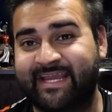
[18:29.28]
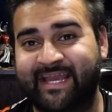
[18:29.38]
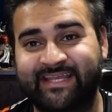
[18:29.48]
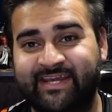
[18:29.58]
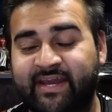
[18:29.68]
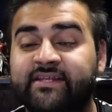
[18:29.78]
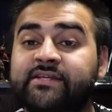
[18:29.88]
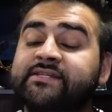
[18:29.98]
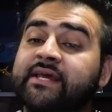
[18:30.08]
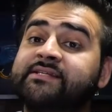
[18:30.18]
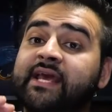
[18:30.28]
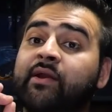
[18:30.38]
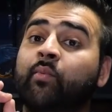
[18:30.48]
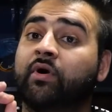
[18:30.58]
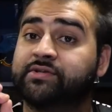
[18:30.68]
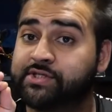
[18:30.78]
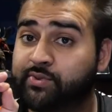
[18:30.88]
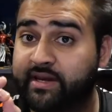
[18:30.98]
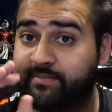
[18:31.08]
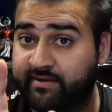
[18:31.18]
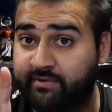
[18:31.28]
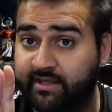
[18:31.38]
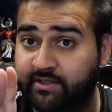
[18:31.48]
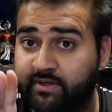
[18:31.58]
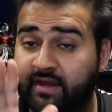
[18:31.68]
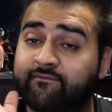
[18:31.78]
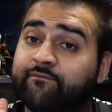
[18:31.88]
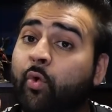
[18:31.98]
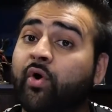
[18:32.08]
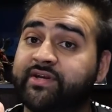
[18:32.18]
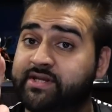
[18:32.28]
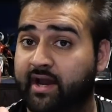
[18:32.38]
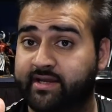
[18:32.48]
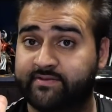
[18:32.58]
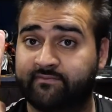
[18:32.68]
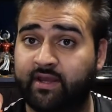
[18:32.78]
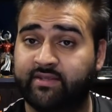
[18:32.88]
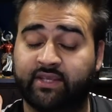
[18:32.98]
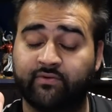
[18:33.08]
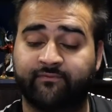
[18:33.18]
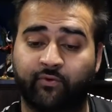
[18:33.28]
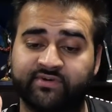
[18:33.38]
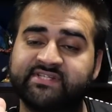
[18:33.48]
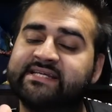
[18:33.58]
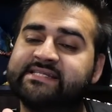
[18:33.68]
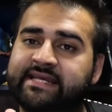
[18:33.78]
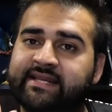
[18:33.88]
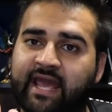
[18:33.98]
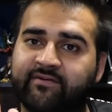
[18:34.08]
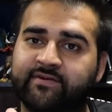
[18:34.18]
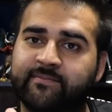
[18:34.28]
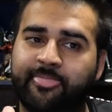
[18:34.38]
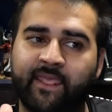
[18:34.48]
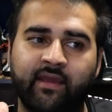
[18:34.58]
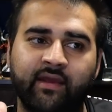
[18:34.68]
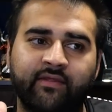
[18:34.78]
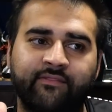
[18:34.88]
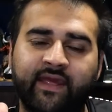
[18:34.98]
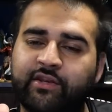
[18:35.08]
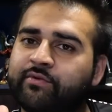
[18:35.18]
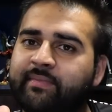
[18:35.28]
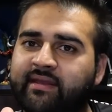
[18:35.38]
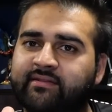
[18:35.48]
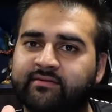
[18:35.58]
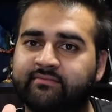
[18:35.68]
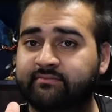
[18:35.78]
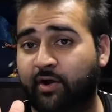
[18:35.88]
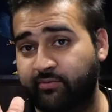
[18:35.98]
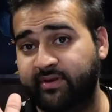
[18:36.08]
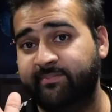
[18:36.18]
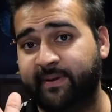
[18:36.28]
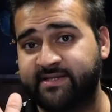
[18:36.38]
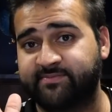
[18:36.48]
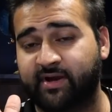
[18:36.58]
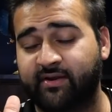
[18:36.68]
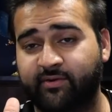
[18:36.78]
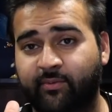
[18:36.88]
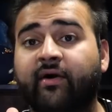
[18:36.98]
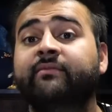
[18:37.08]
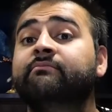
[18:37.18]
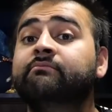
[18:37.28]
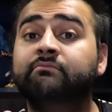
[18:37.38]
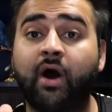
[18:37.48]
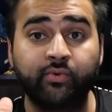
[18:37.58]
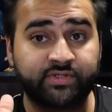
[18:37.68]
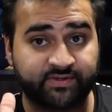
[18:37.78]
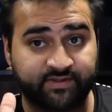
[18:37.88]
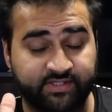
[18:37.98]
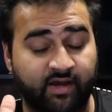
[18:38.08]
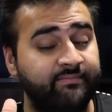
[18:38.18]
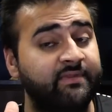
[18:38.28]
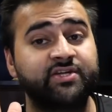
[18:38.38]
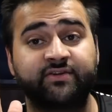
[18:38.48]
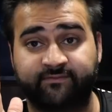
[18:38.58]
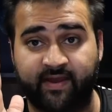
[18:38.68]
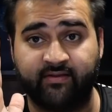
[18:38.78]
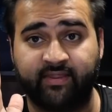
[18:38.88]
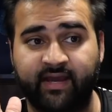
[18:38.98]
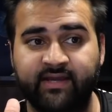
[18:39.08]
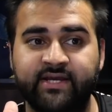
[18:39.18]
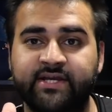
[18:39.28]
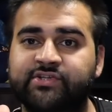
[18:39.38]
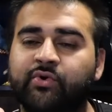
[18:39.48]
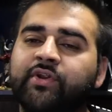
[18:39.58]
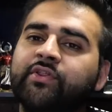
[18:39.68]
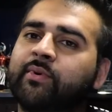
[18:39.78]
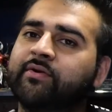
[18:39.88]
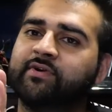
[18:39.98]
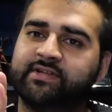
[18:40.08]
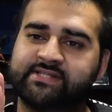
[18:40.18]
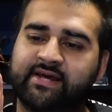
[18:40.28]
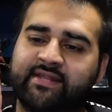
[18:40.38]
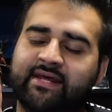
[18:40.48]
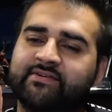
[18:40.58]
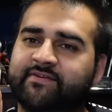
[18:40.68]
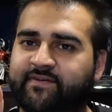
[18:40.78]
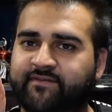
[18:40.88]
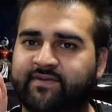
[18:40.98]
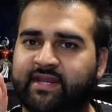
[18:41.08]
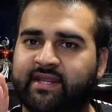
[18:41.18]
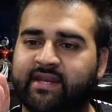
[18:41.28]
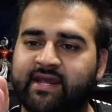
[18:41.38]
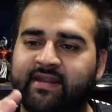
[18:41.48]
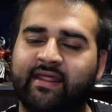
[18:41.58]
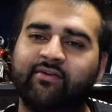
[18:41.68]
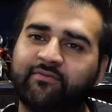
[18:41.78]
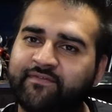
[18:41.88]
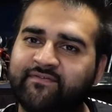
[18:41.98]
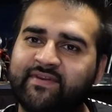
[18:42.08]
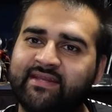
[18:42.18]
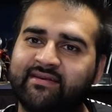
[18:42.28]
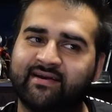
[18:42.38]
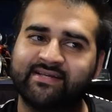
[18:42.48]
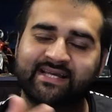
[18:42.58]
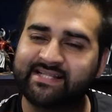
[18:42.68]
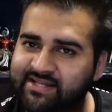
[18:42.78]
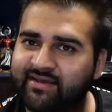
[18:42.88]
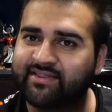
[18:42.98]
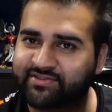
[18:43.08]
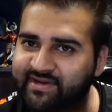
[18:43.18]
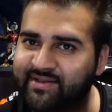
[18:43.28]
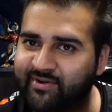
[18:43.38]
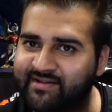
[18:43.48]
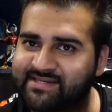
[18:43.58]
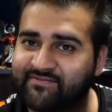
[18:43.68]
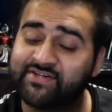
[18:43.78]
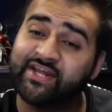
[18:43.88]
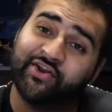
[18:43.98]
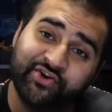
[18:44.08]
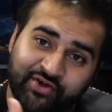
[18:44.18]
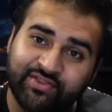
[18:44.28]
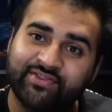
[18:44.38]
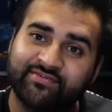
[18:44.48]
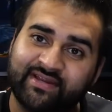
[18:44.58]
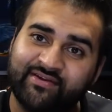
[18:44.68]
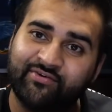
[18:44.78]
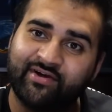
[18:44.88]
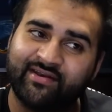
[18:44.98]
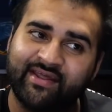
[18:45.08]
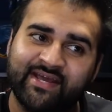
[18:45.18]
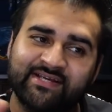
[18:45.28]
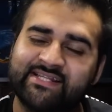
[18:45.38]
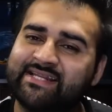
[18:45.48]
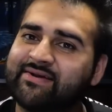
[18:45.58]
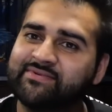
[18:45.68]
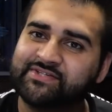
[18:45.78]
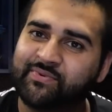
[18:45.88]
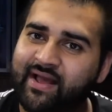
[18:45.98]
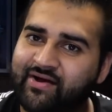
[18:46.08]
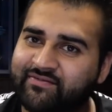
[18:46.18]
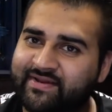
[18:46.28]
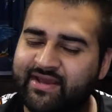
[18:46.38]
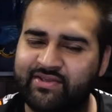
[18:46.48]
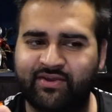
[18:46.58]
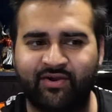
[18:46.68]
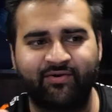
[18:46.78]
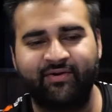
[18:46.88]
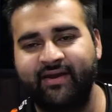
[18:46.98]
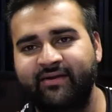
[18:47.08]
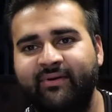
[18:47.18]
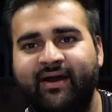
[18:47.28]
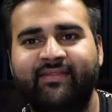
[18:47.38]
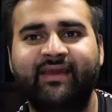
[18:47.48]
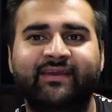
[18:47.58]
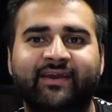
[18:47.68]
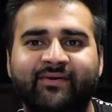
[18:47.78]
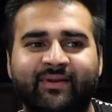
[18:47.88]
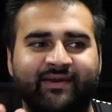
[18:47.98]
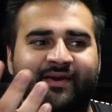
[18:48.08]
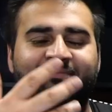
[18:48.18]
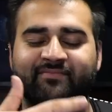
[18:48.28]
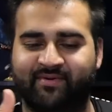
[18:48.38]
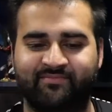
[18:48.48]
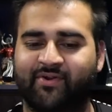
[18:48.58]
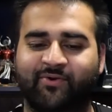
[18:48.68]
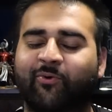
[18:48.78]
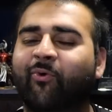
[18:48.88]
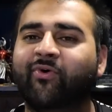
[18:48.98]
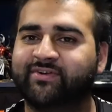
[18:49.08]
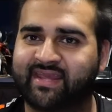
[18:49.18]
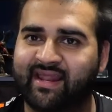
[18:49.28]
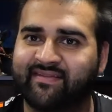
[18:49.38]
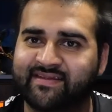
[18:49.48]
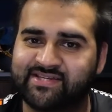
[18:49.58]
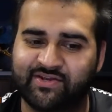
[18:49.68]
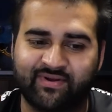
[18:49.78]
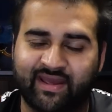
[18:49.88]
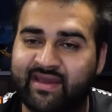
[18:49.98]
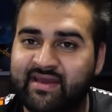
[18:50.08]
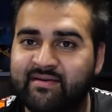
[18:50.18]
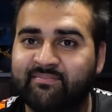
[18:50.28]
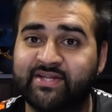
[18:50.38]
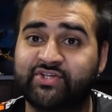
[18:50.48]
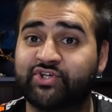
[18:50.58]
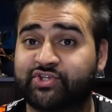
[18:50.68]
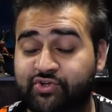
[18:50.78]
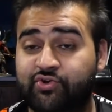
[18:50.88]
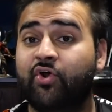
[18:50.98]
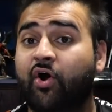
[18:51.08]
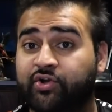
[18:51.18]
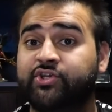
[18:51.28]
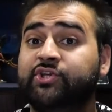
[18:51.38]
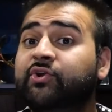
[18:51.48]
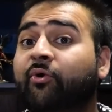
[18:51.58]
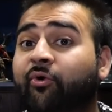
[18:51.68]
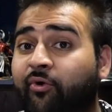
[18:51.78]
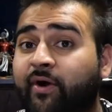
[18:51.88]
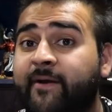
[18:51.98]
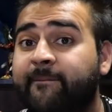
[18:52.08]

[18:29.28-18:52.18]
yeah, say it was a 20-man rack unit, and 4 had died, right? You killed 4, 16 left. Then you make them only pass morale on a 1. Most of the time, they should fail that. So another 1 runs. Now they're down to 15. Now they're all 15 dice. That's like 3 1s averagely. Another 3 run. So they're down to 12. And now you go, well, there you go. Like, I'm not a horde killer, this unit, but it's just knocked your